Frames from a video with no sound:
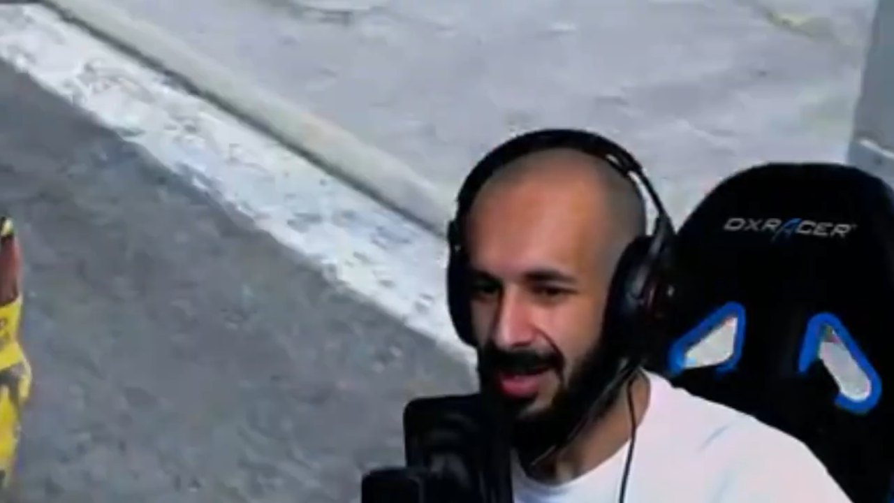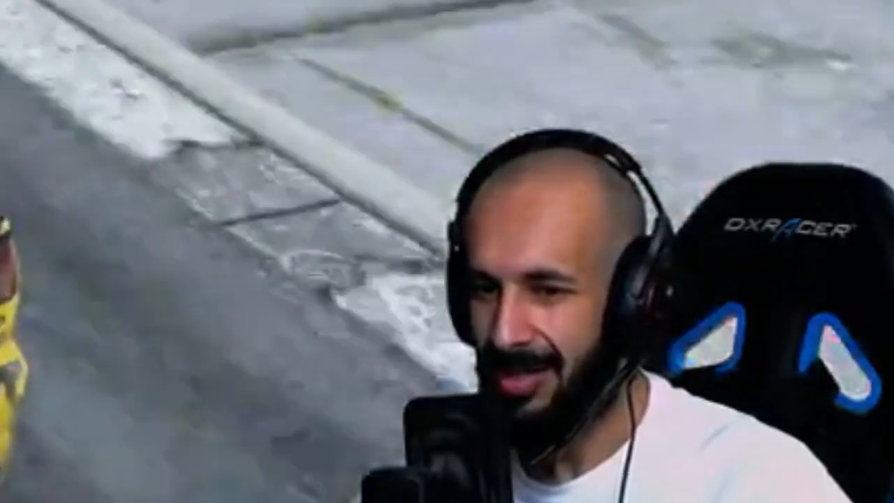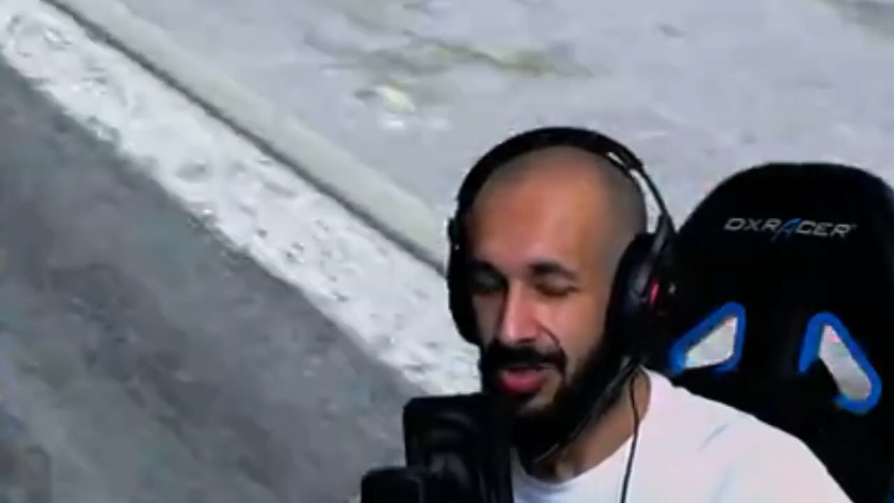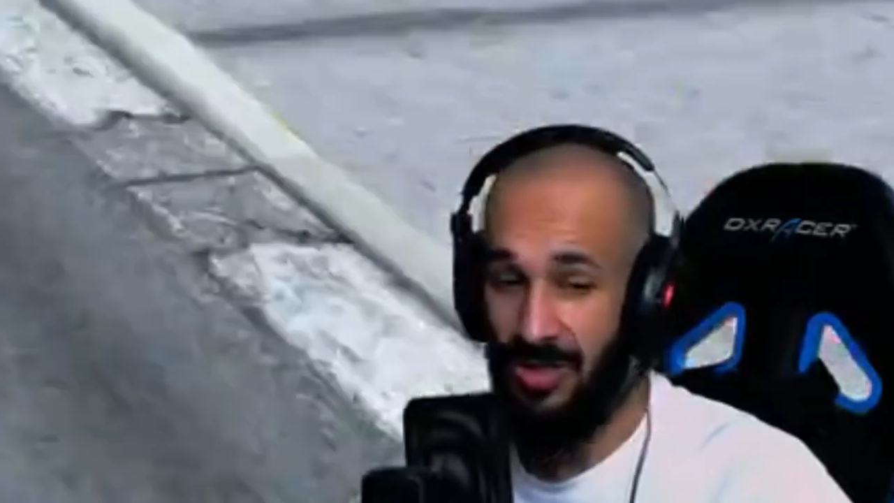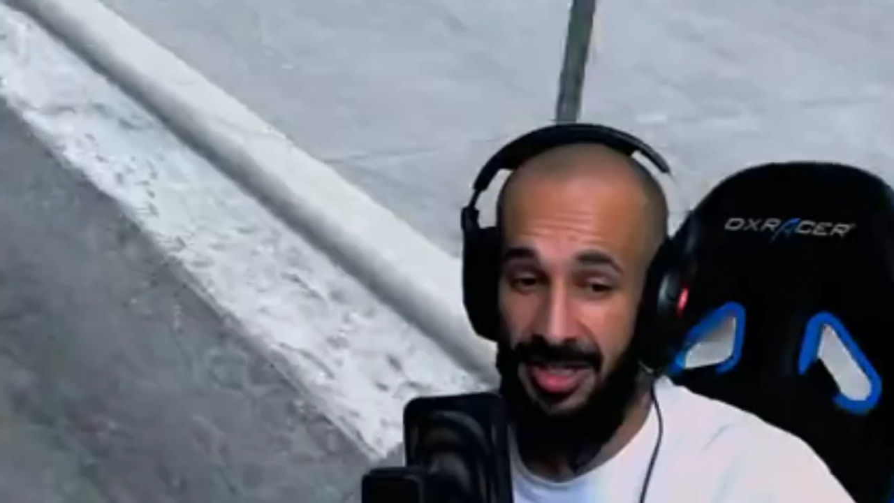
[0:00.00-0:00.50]

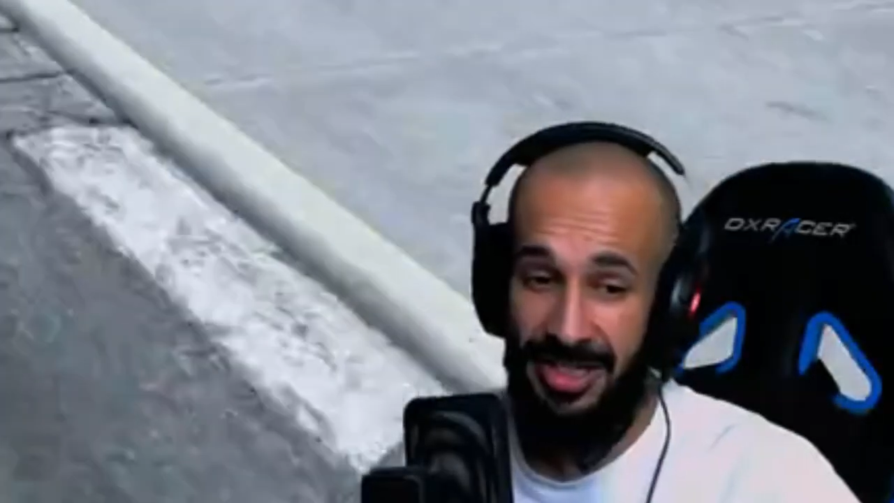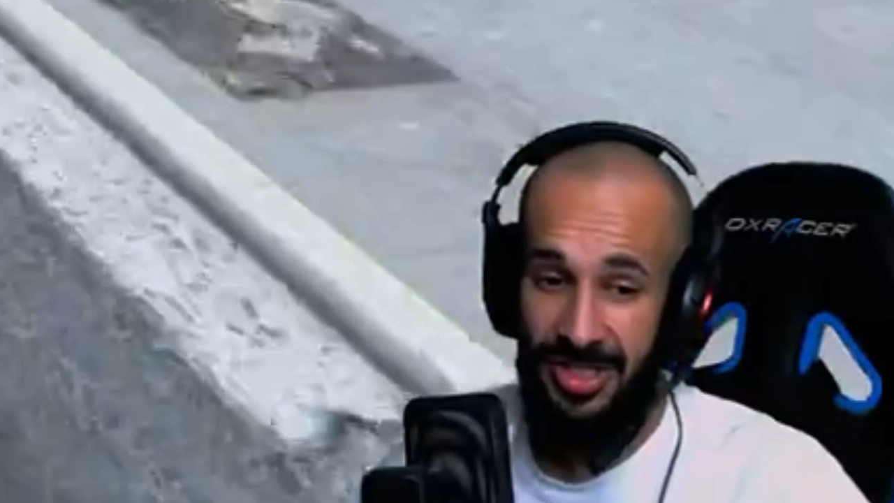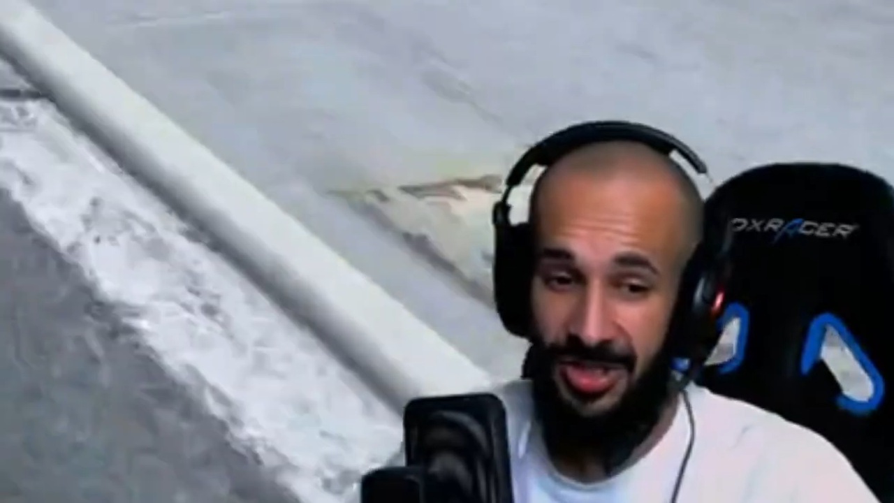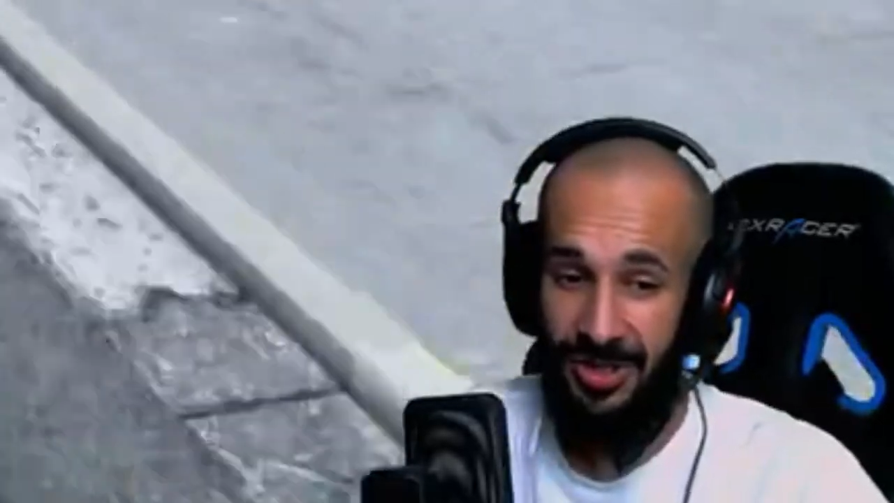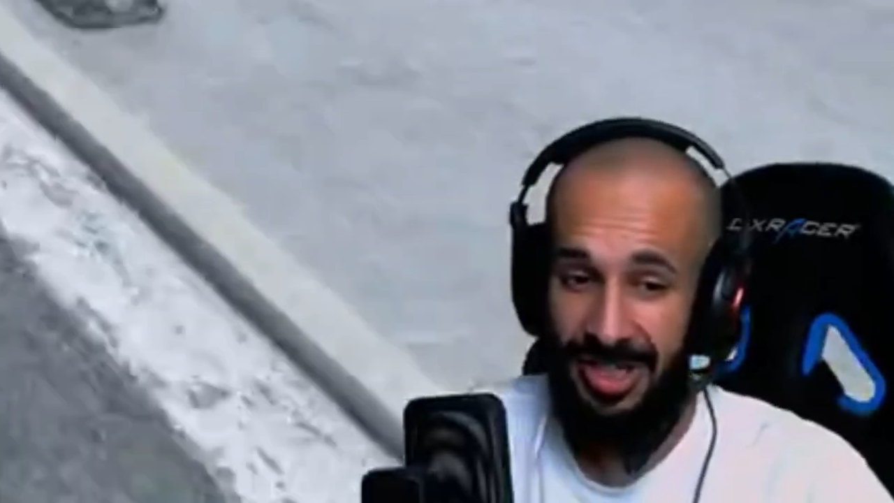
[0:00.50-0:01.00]
Jewelry
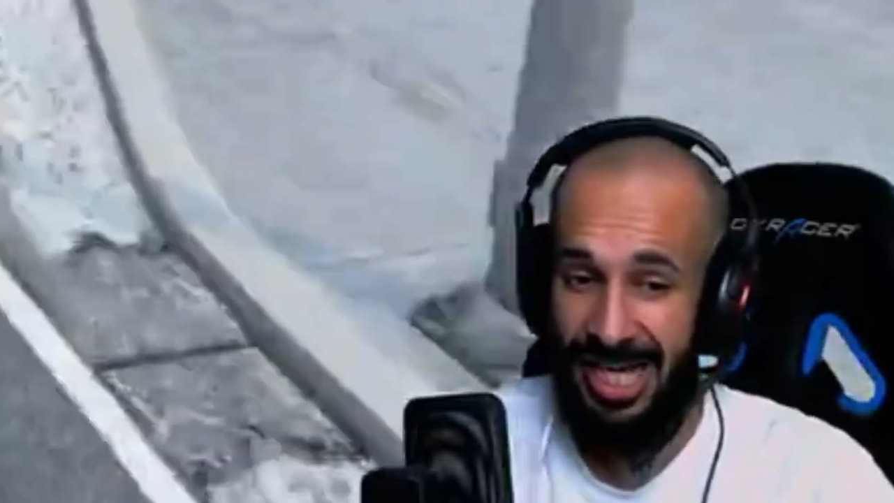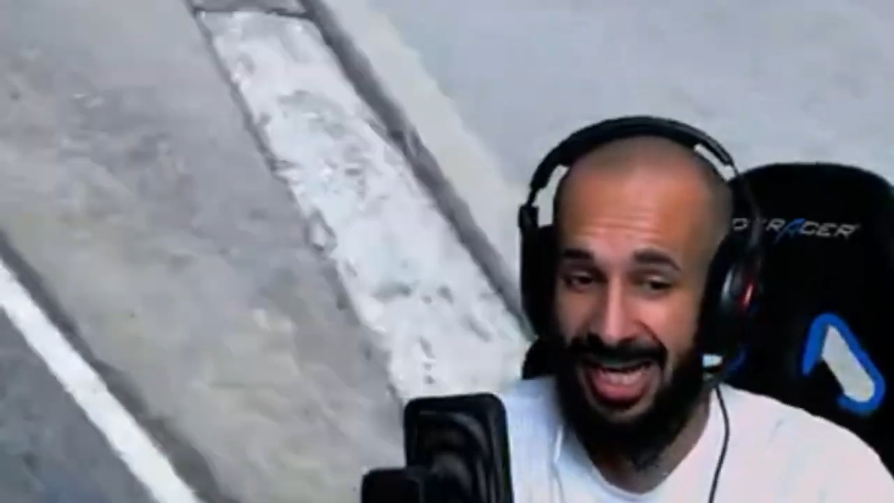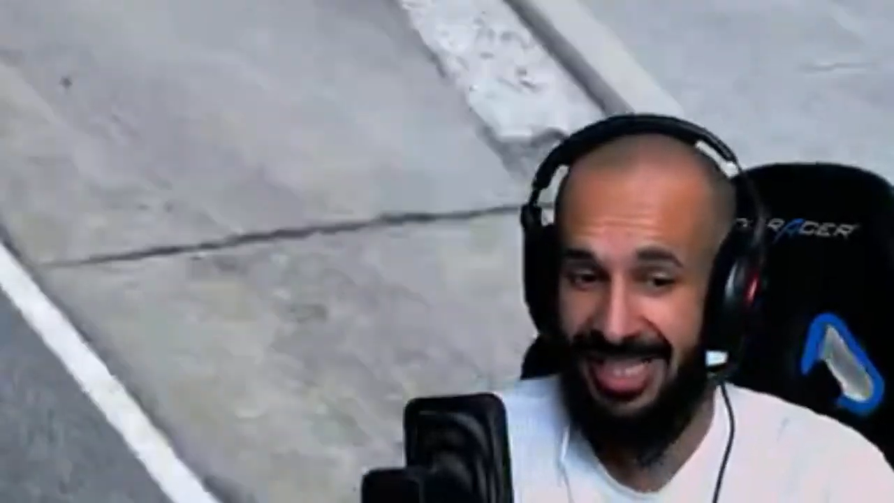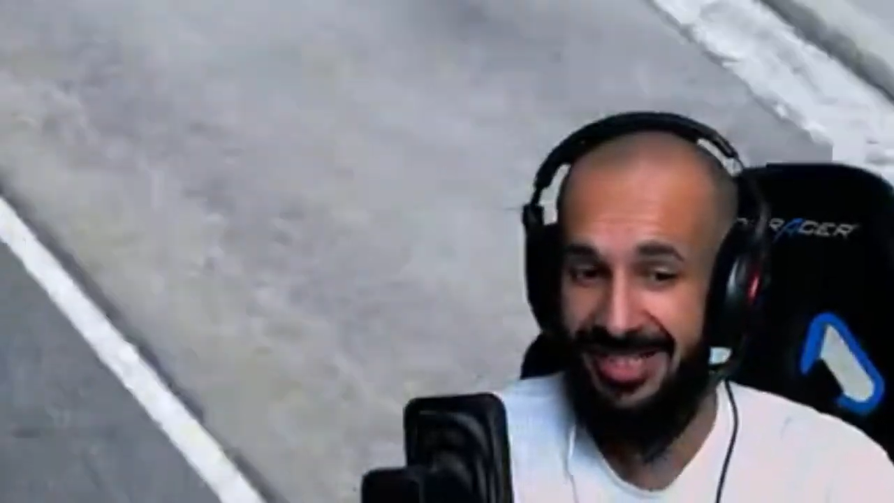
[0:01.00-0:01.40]
store, guys.